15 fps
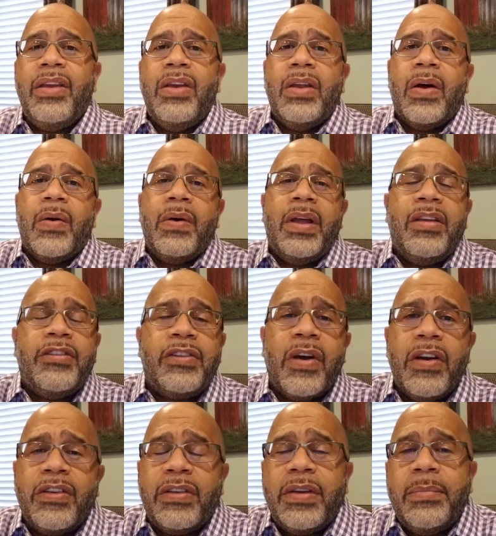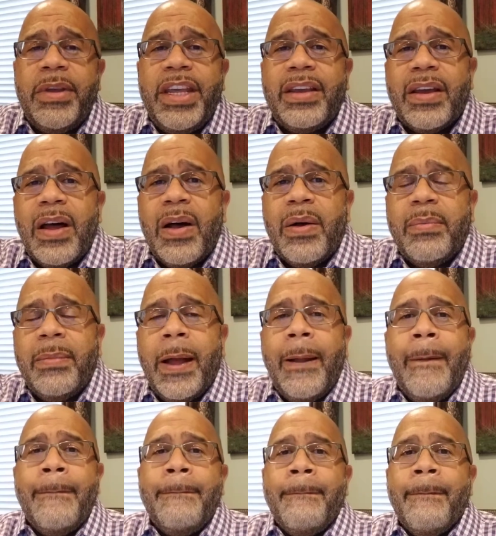it starts to become
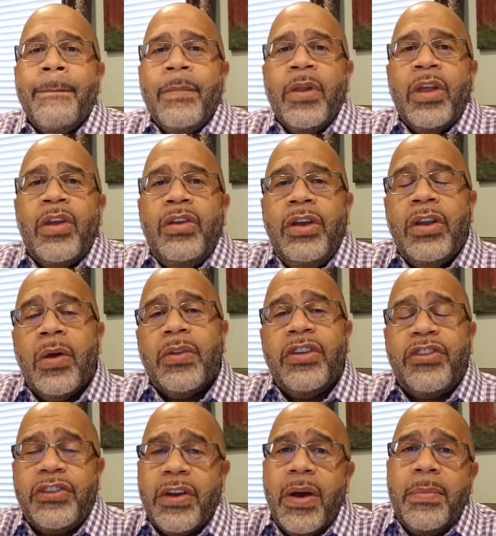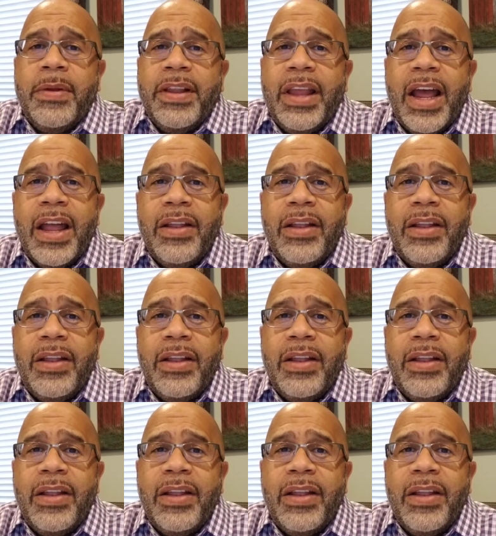disturbing that,